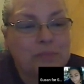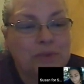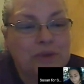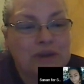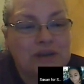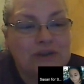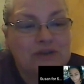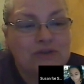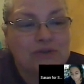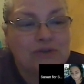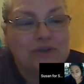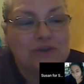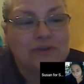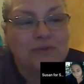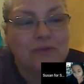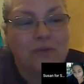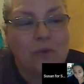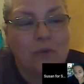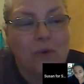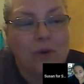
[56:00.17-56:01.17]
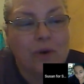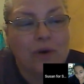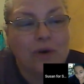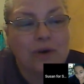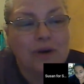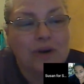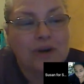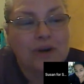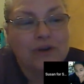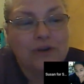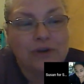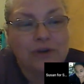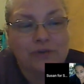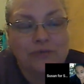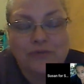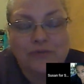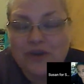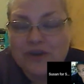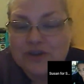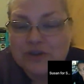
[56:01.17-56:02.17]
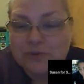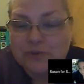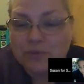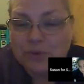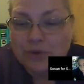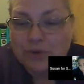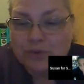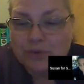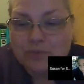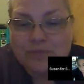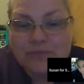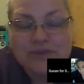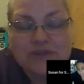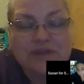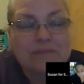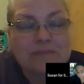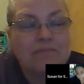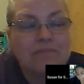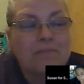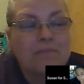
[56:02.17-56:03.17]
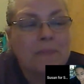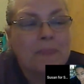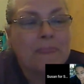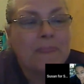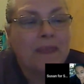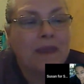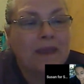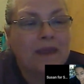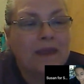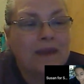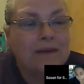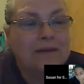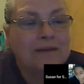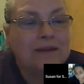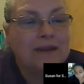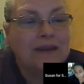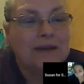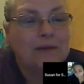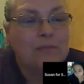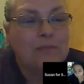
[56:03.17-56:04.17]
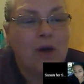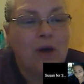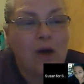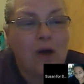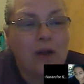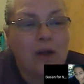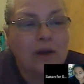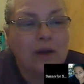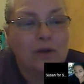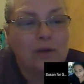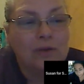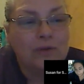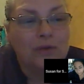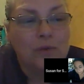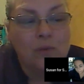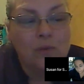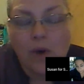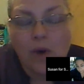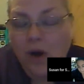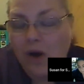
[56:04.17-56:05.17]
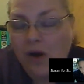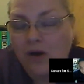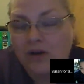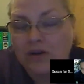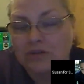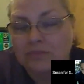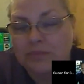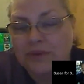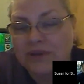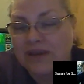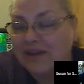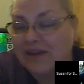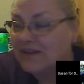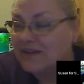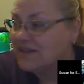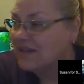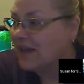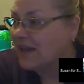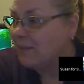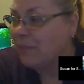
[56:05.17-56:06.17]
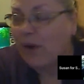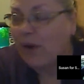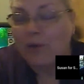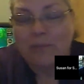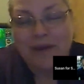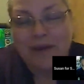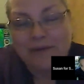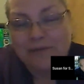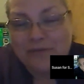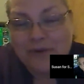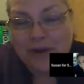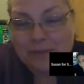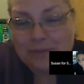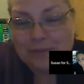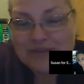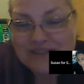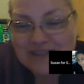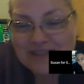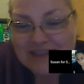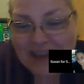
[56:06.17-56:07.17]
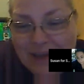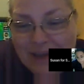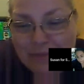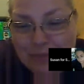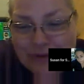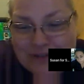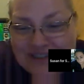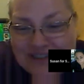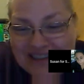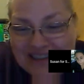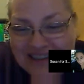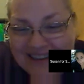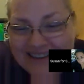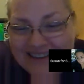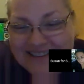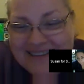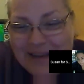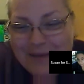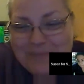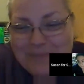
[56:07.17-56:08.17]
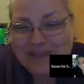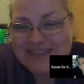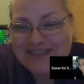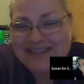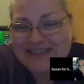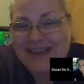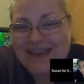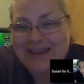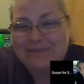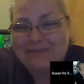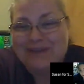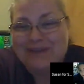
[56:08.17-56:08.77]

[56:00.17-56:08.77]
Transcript: pictures for your fish rooms and get them all on the wall, because I bought my frames today, Priscilla, and I'm excited.